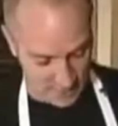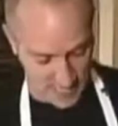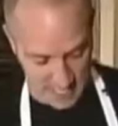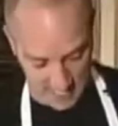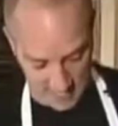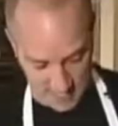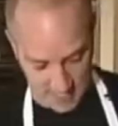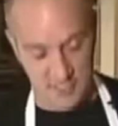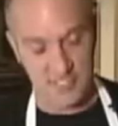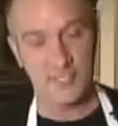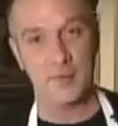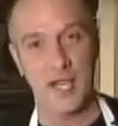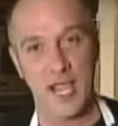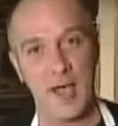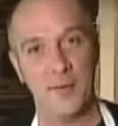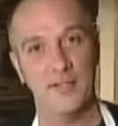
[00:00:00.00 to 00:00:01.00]
the Ashley Bailey
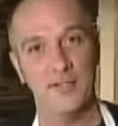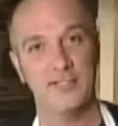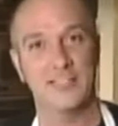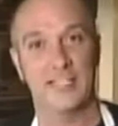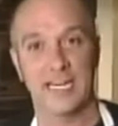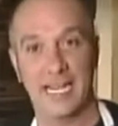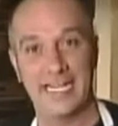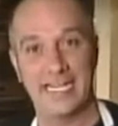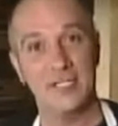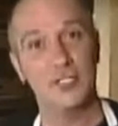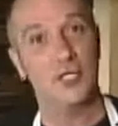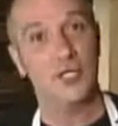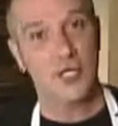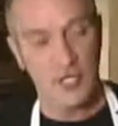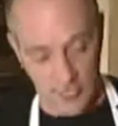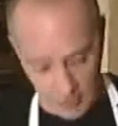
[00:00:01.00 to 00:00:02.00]
custom cabinets, and
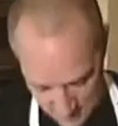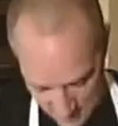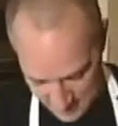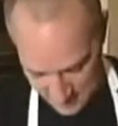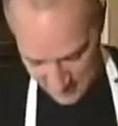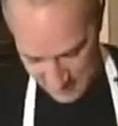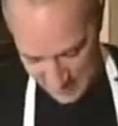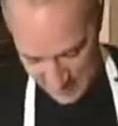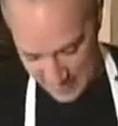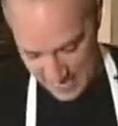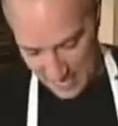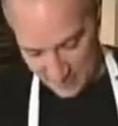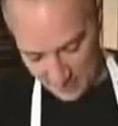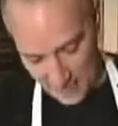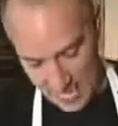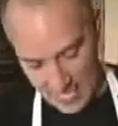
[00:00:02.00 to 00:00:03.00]
I get to cook
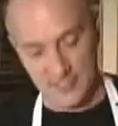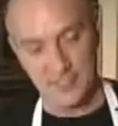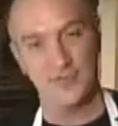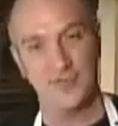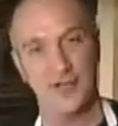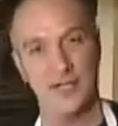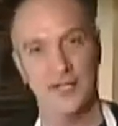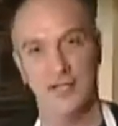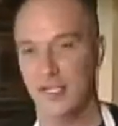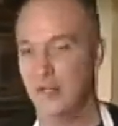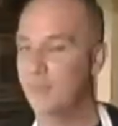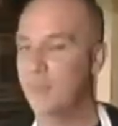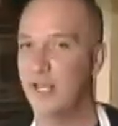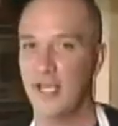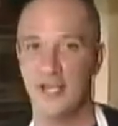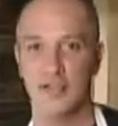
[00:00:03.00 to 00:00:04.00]
and have lots of
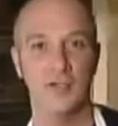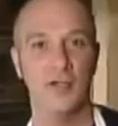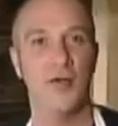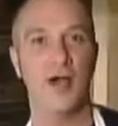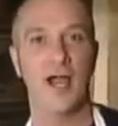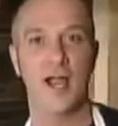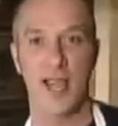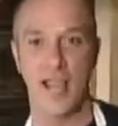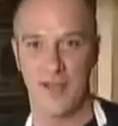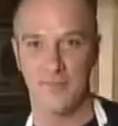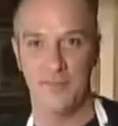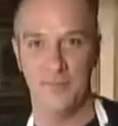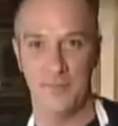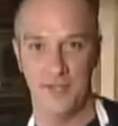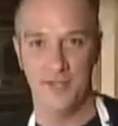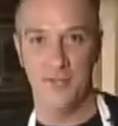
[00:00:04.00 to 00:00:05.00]
fun, and man, do
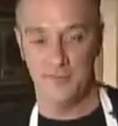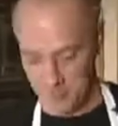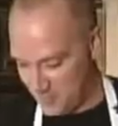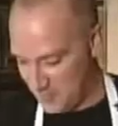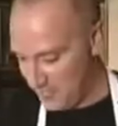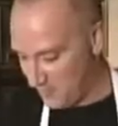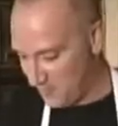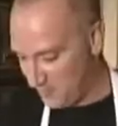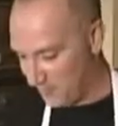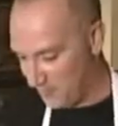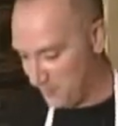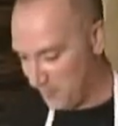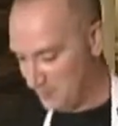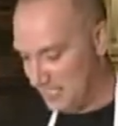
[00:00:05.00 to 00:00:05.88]
I have a menu for these